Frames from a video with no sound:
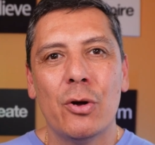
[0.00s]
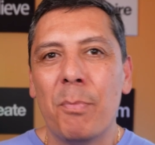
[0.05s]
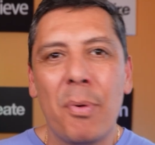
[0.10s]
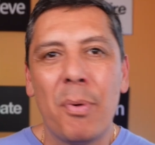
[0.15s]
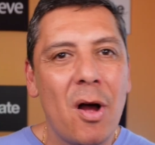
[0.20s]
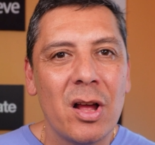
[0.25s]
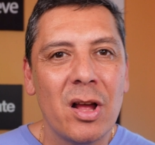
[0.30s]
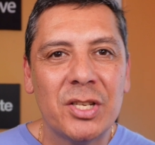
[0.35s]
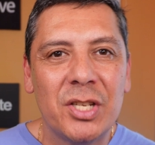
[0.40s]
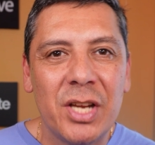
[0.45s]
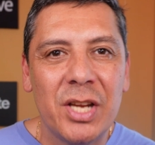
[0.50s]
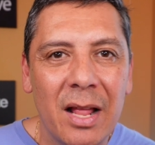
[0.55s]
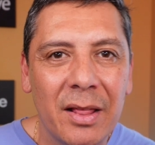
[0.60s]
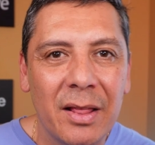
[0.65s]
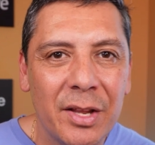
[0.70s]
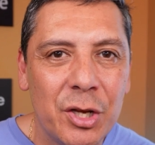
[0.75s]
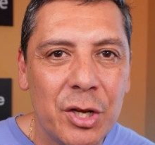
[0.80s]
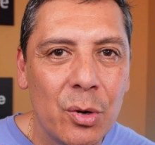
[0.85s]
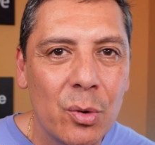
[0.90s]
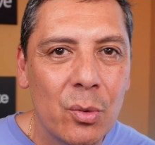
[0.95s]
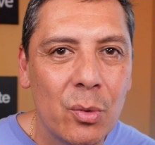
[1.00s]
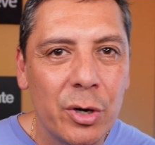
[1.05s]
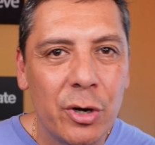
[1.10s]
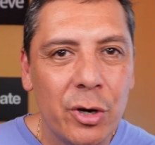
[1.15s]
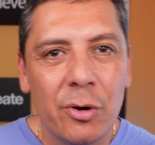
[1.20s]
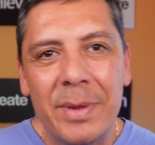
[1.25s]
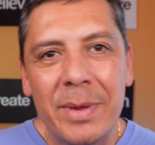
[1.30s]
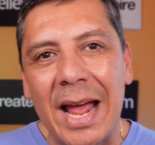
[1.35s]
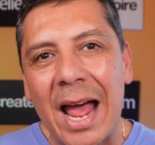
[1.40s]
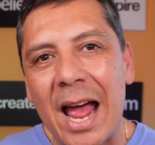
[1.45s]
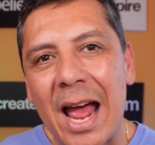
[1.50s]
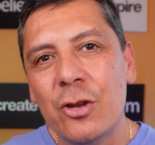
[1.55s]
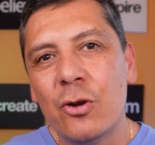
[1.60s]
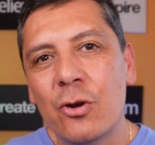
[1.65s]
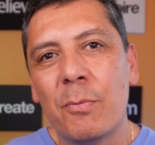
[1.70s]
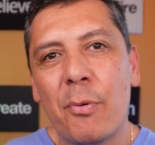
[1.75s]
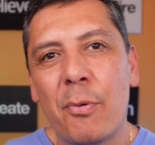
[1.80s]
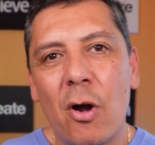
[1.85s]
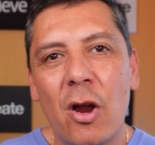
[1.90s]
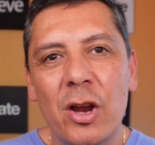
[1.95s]
boss yelled at you or you're behind
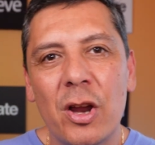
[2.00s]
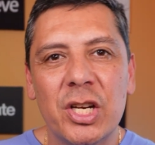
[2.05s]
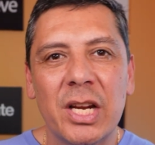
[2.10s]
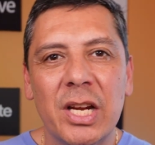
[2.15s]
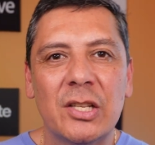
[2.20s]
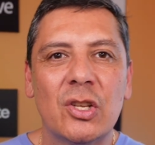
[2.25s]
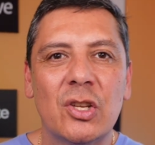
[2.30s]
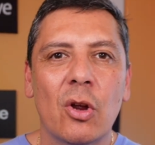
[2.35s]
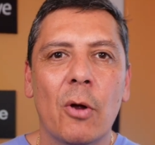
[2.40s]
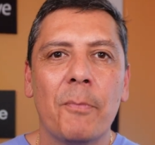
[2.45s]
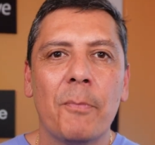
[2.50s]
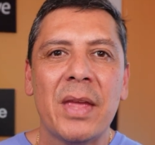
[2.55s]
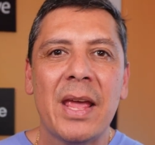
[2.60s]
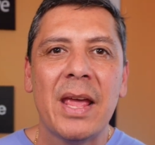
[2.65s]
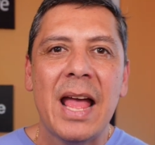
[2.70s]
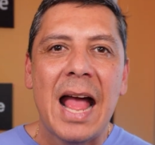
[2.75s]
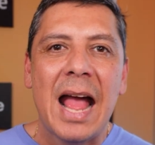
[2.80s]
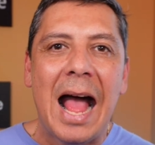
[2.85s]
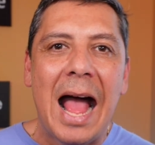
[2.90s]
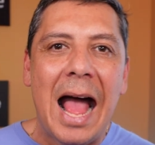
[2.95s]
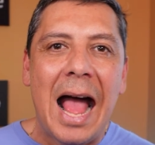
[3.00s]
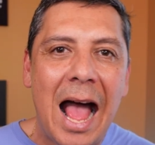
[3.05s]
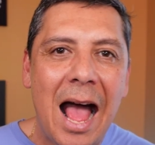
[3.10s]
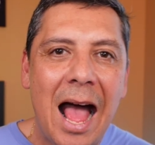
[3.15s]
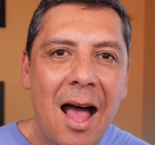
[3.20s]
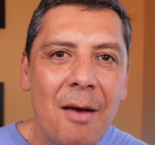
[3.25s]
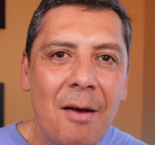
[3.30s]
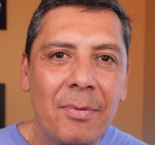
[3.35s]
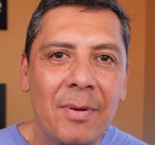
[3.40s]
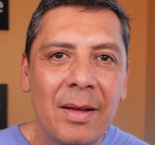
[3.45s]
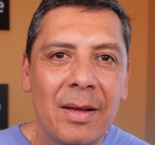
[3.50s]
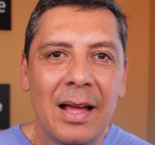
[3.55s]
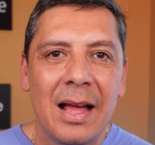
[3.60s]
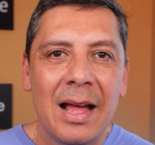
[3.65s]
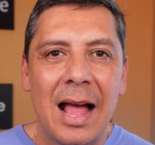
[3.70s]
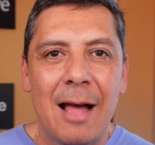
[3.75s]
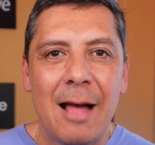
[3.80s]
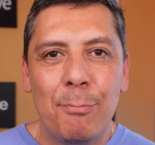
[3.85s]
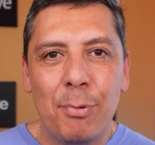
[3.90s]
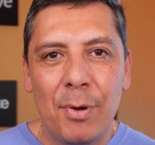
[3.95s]
your project. So have
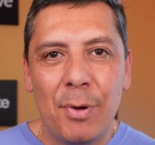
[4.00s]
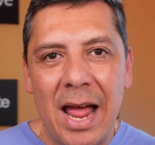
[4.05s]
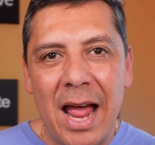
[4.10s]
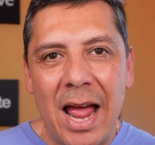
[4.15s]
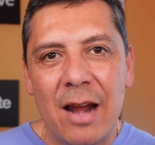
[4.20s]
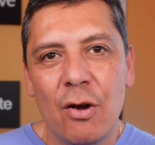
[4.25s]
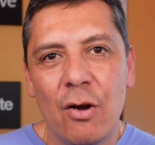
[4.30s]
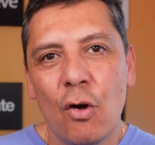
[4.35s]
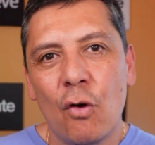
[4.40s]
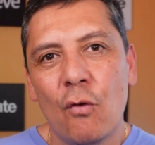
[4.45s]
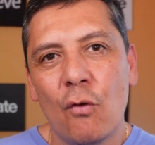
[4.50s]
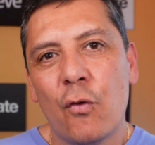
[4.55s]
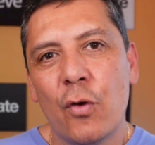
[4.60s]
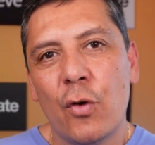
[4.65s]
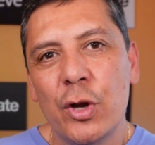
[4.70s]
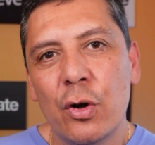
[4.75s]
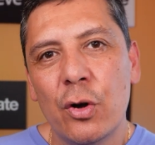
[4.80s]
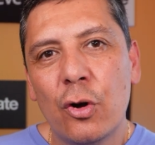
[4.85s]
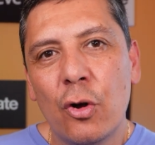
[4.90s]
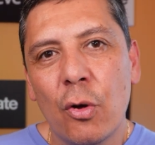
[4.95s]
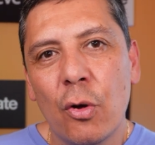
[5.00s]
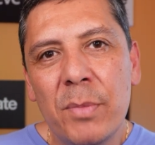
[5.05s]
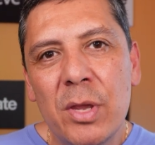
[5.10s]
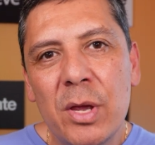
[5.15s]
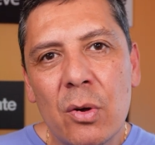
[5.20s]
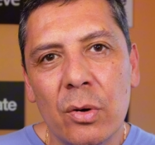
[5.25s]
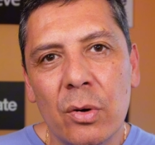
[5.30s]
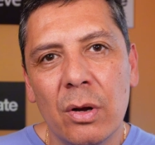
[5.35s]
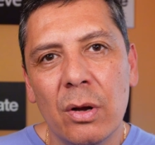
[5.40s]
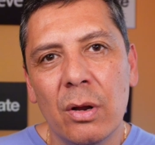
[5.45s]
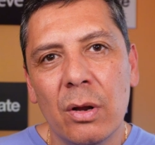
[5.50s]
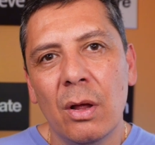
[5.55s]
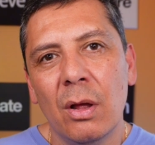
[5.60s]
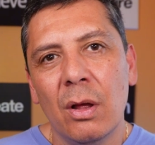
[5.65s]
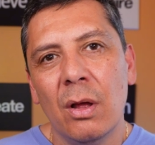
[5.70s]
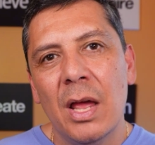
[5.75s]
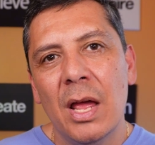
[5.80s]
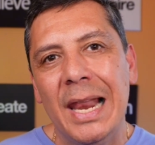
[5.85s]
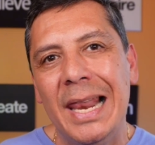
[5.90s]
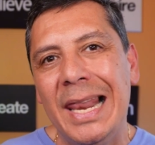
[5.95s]
a plan for your commute.
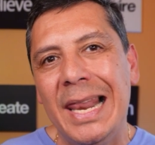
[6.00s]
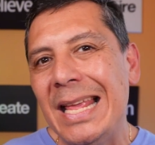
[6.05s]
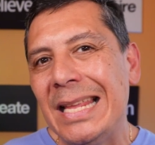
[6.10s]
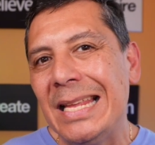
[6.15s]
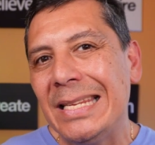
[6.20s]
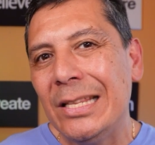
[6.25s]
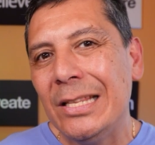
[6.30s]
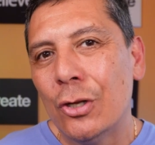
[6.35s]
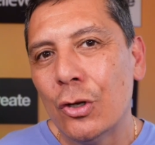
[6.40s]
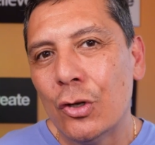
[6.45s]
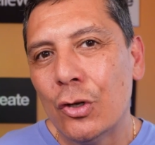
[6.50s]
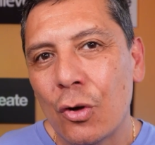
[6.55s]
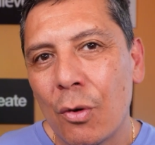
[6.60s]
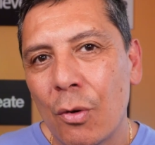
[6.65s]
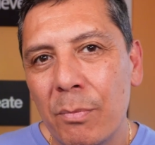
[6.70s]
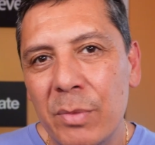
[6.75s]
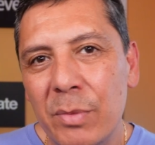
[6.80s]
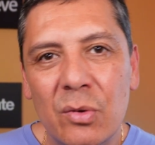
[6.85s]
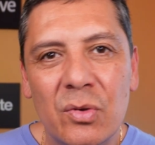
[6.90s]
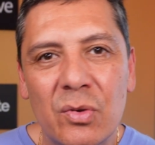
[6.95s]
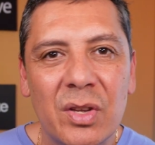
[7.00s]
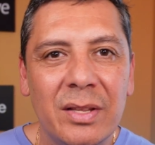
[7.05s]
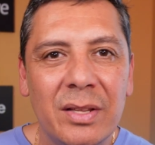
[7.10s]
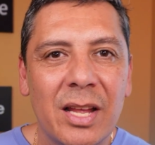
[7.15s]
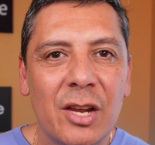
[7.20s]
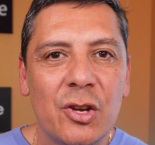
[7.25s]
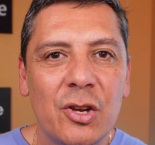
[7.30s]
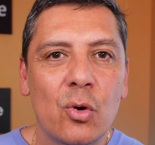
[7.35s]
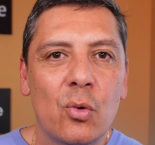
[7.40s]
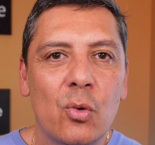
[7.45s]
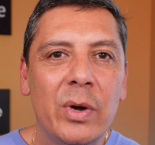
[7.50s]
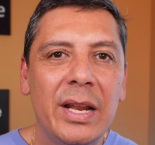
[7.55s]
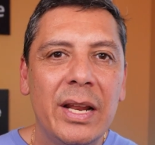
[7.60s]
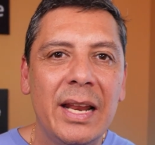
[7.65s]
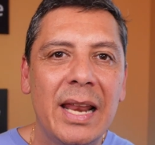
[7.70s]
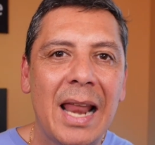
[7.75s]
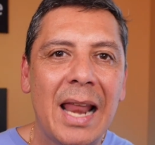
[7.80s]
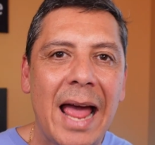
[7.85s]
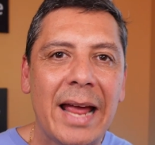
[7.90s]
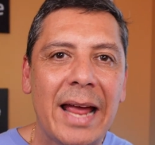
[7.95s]
Listen to some music that you
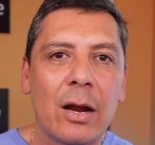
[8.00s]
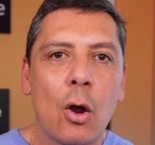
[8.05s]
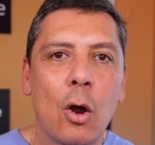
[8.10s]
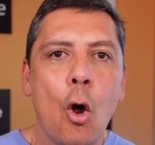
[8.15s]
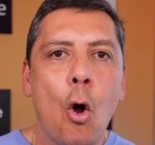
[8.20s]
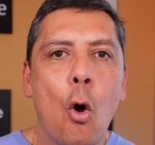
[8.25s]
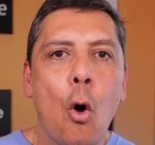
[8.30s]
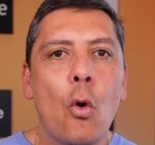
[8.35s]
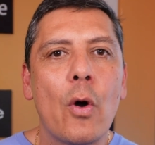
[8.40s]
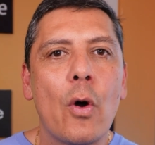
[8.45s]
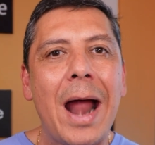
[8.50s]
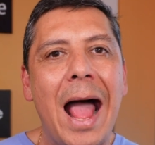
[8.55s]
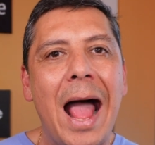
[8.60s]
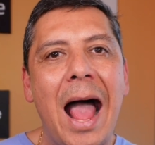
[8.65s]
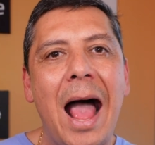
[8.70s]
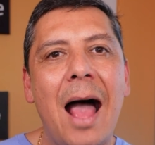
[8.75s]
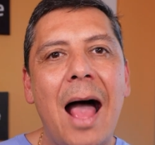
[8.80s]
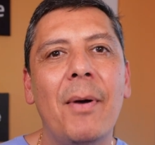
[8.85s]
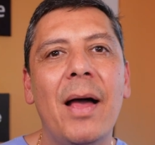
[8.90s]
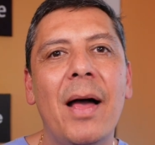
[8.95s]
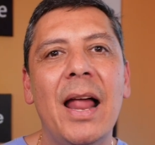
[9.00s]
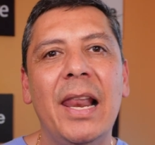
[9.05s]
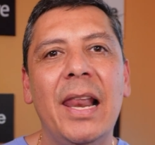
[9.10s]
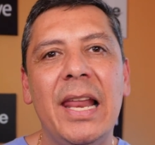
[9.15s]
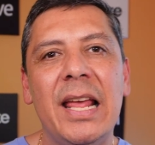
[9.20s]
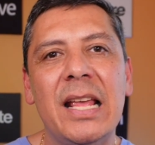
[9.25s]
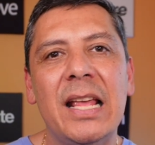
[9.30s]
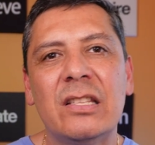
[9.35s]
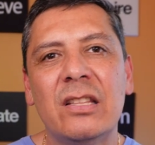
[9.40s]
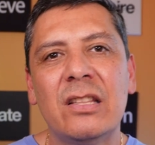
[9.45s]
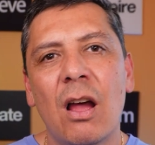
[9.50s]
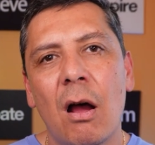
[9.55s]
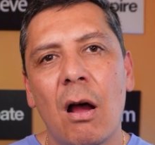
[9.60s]
really like or have a list